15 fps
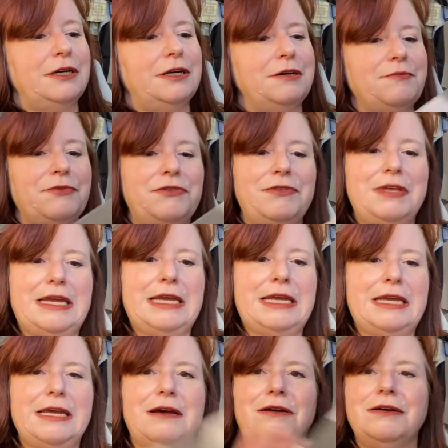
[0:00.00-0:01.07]

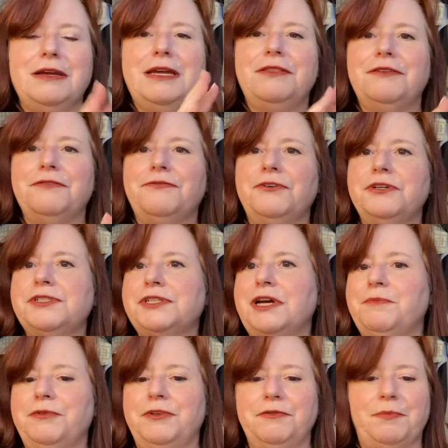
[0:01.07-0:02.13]
thing in the first
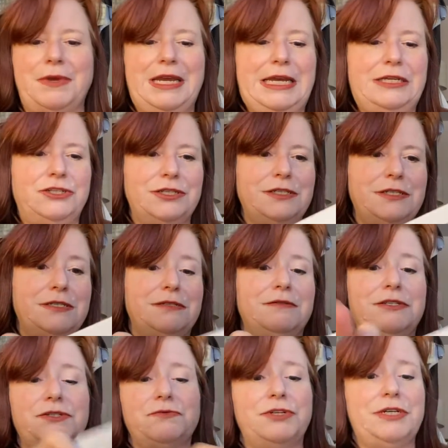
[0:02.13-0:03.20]
couple of pages.
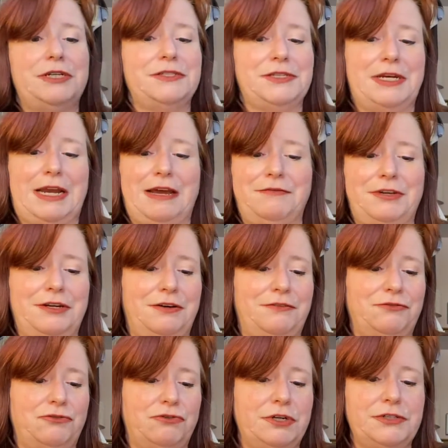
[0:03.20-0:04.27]
This one doesn't have it,
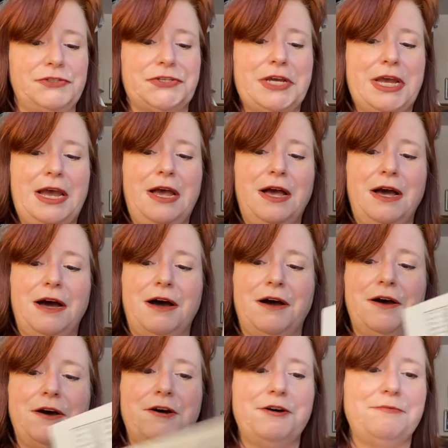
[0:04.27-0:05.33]
of course.
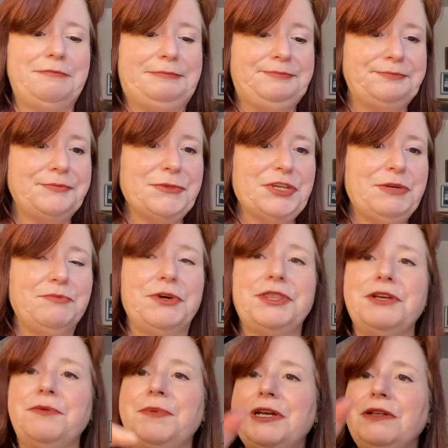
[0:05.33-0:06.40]
But
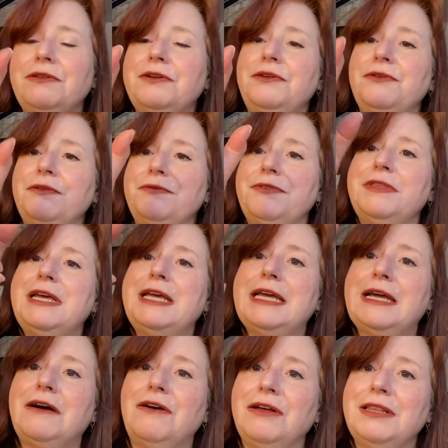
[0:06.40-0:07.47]
there'll be a little
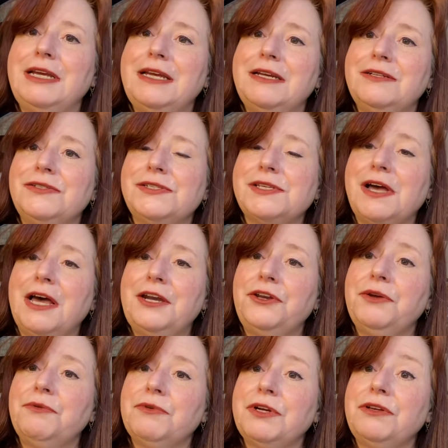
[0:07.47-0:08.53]
thing on the inside,
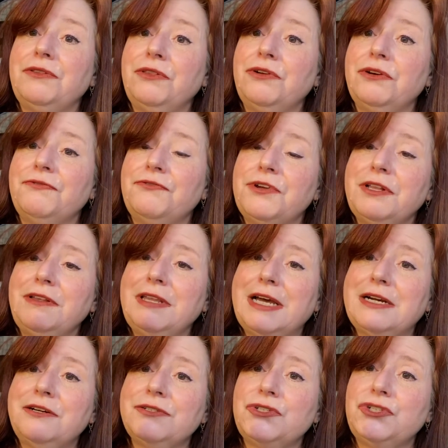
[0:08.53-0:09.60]
and you want to look for the
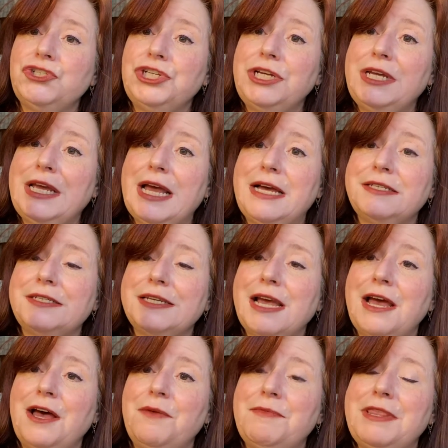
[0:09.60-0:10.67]
letters
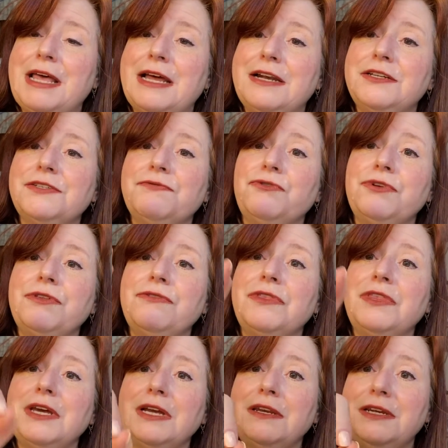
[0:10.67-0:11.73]
GSM, and that is for the
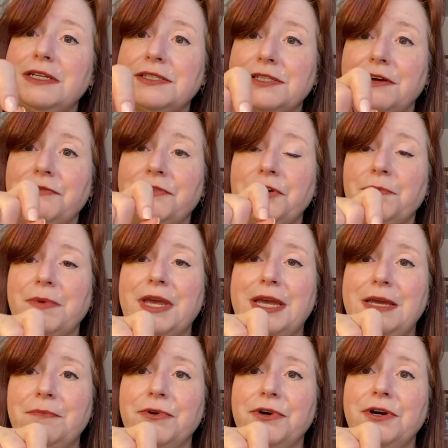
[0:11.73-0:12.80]
thickness of your
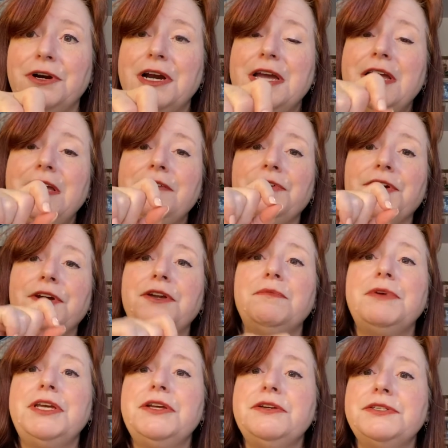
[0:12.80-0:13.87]
paper. If you're going to
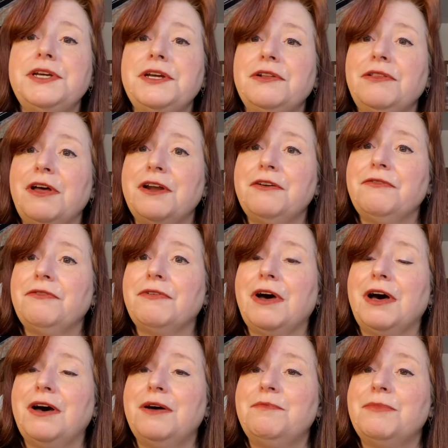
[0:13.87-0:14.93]
be using a lot of
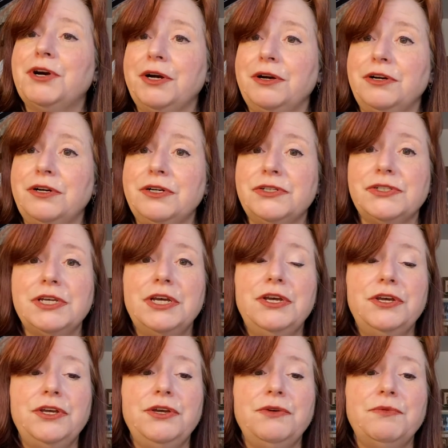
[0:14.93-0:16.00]
markers,
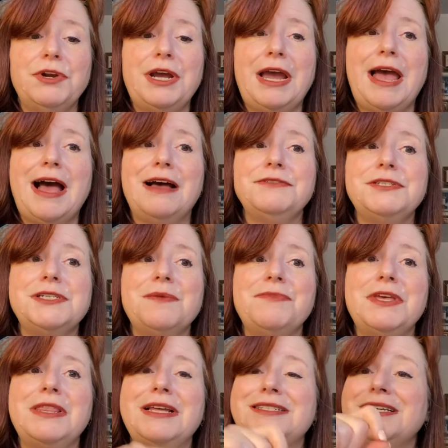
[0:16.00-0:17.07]
you want to have
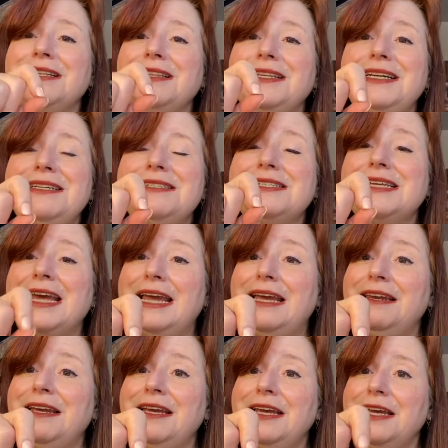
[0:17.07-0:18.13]
something that's at least
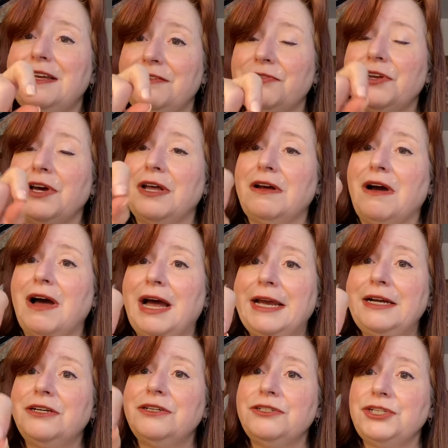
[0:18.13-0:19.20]
80, if not
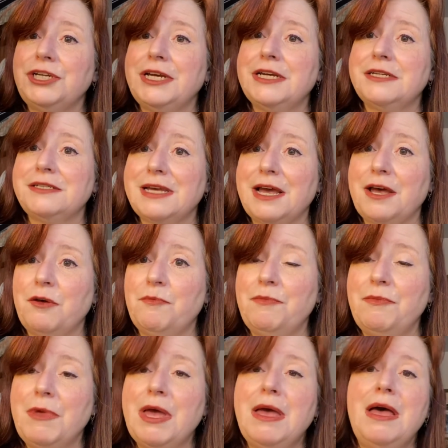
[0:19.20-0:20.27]
higher,
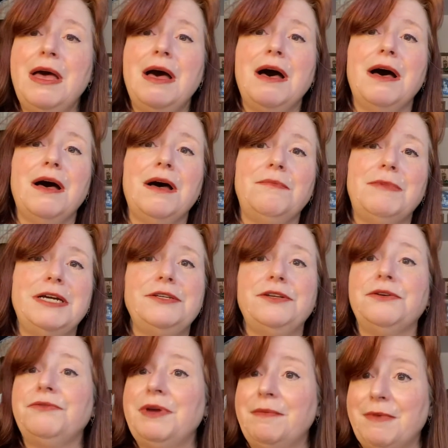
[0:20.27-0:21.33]
GSM. I
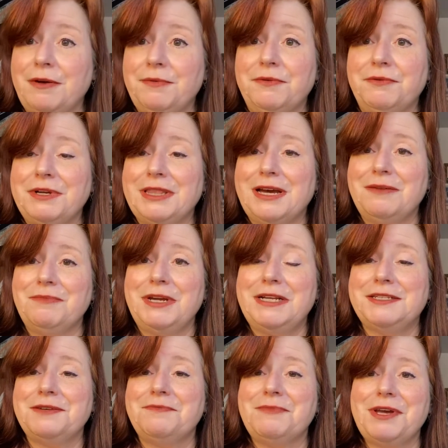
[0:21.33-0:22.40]
don't remember what that
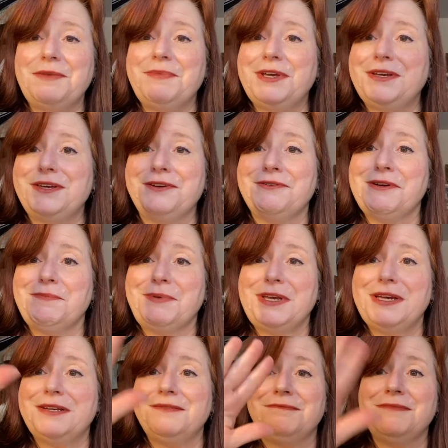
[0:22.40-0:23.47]
means. It may be a
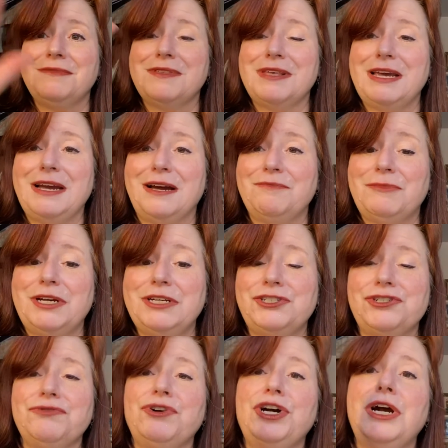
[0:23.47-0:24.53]
European thing. I'm not
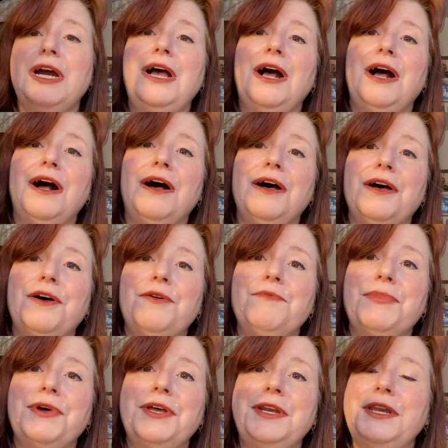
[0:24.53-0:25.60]
sure.
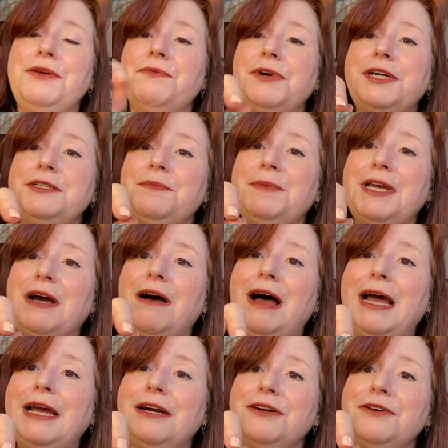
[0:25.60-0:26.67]
But you want it to be
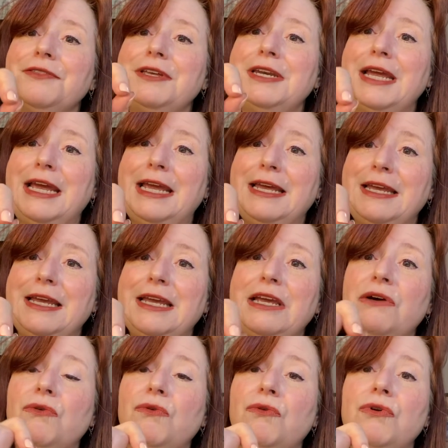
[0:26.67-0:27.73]
higher than
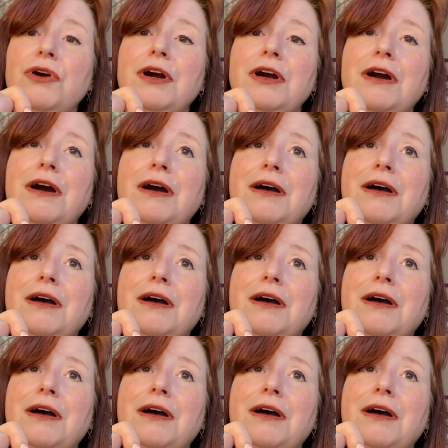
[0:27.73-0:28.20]
80, or